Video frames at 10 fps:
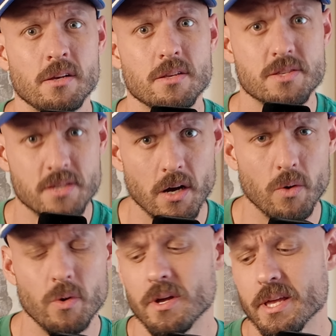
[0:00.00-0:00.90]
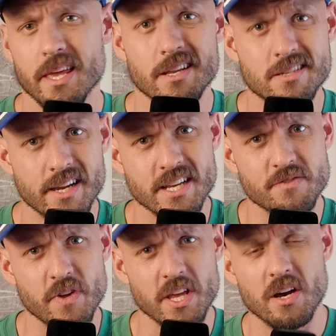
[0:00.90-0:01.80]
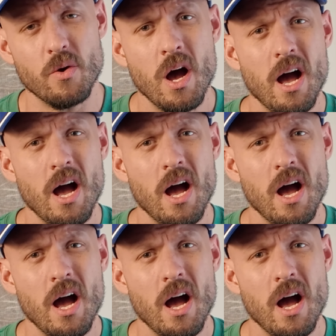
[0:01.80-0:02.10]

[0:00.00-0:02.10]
So, in today's video,